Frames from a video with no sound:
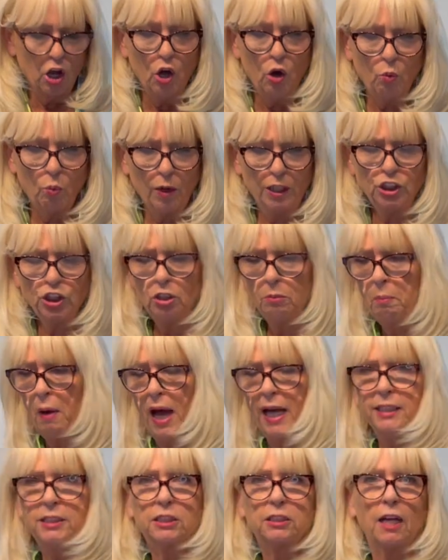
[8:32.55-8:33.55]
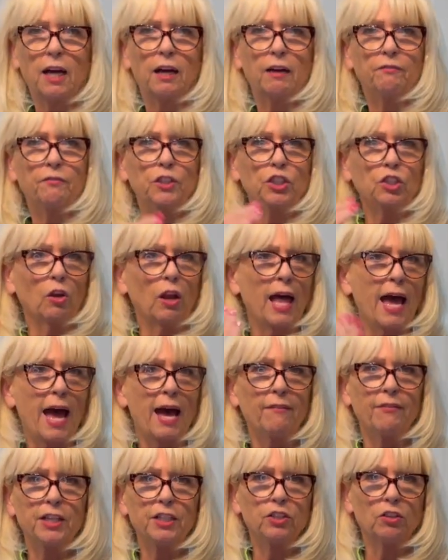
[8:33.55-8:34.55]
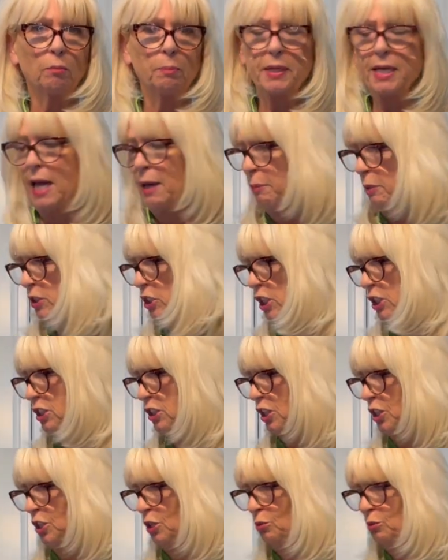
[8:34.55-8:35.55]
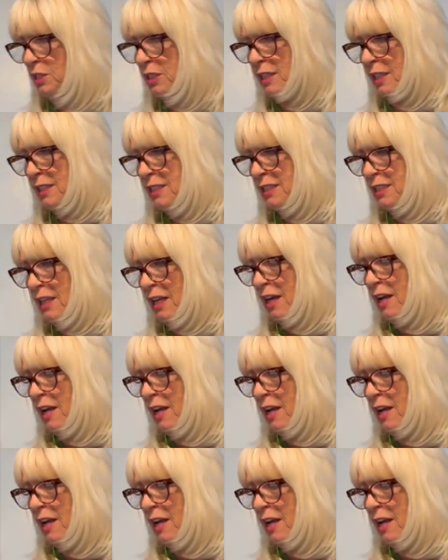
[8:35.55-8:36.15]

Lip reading: Once you buy stuff, you'll have it. You'll be able just to use this.